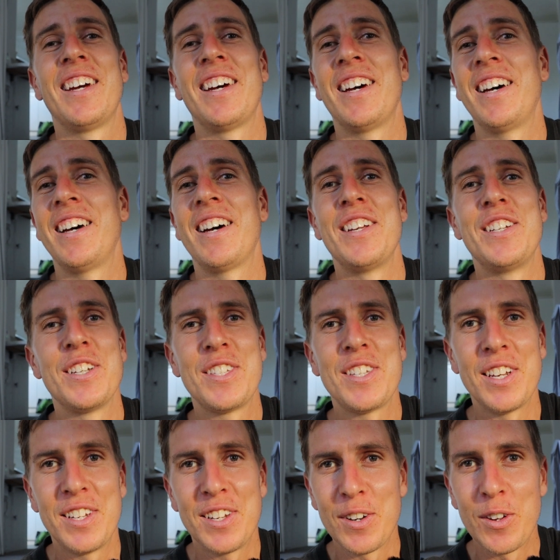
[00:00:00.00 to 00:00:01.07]
I just
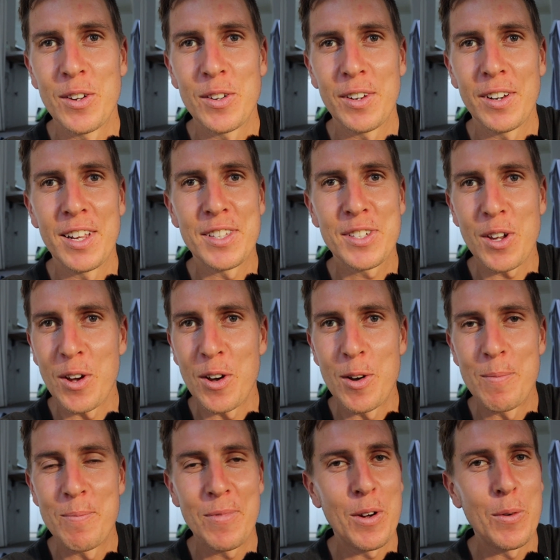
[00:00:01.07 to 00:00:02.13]
said, let's go
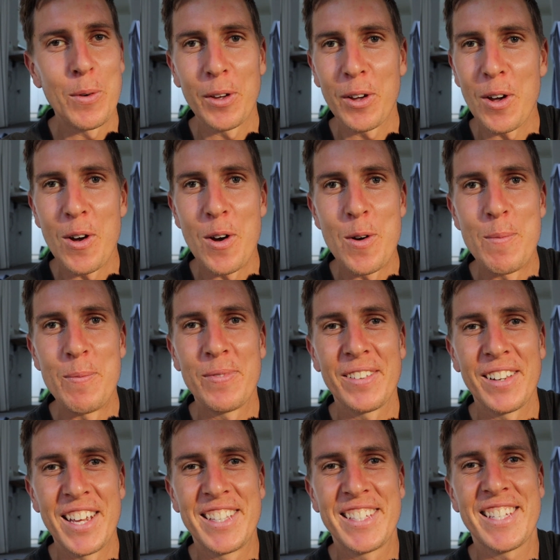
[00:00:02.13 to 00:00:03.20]
home. I want to go home.
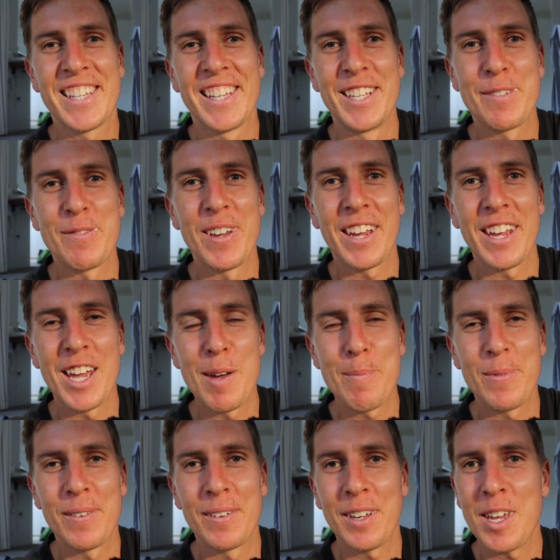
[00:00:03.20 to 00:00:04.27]
Let's make it
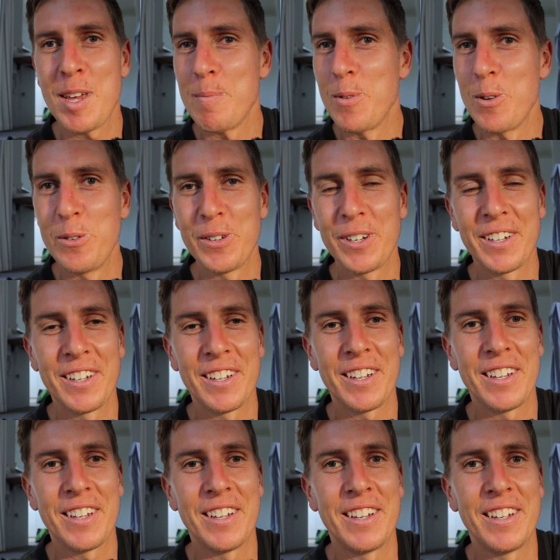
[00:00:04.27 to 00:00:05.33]
happen. Kept
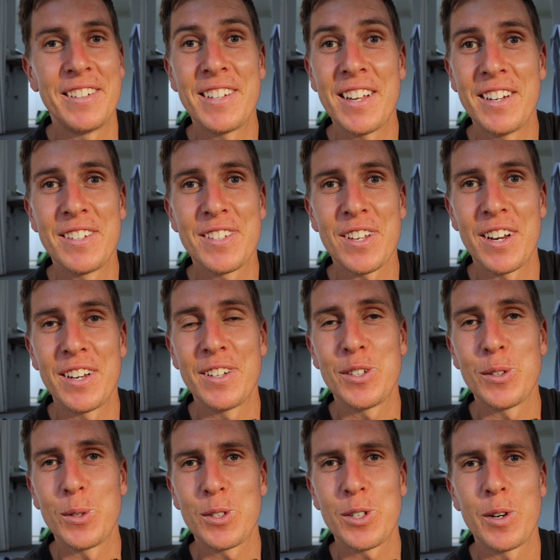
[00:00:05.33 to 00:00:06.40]
moving. Dad decided
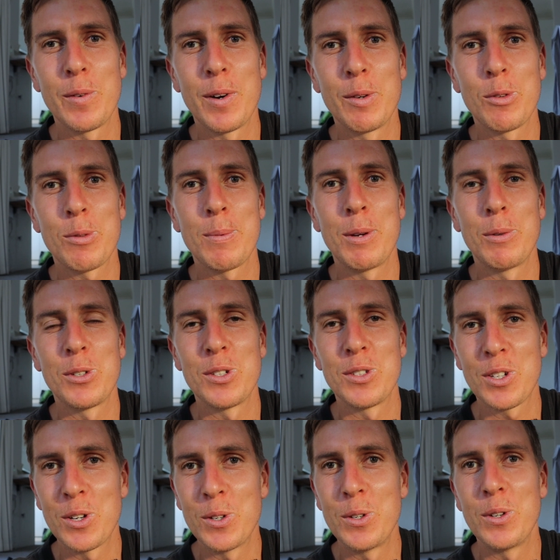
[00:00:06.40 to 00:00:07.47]
to also run with me, which
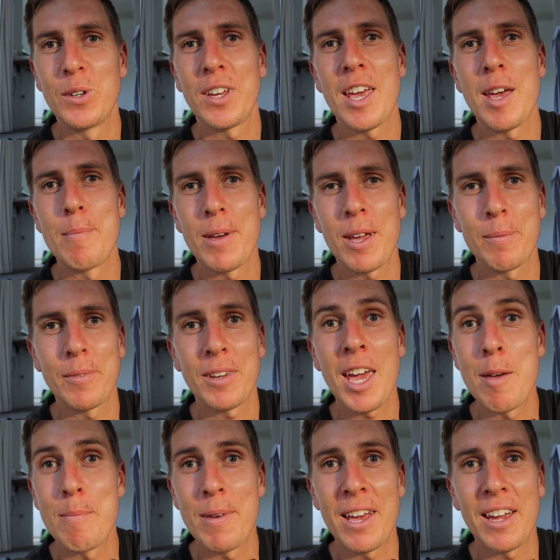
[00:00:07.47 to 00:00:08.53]
is cool. Cam
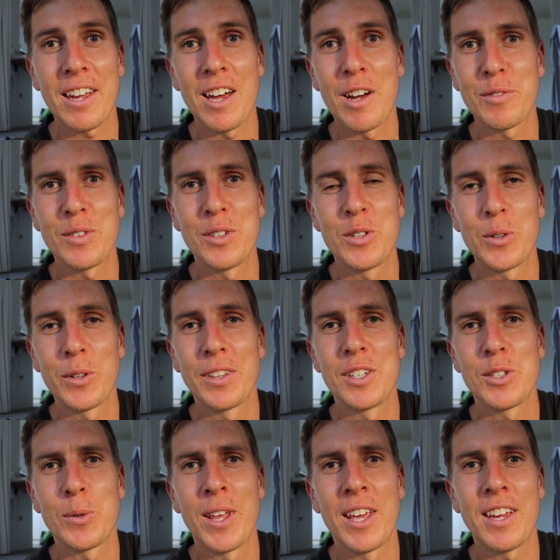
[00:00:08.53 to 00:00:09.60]
came back after doing the
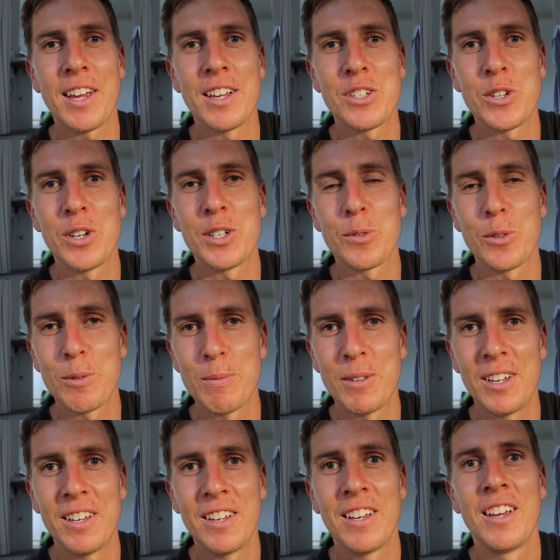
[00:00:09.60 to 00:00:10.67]
28k stretch with
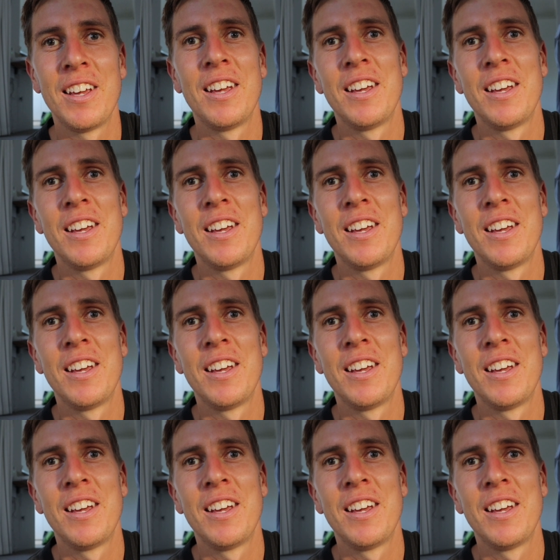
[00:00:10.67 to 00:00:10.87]
me.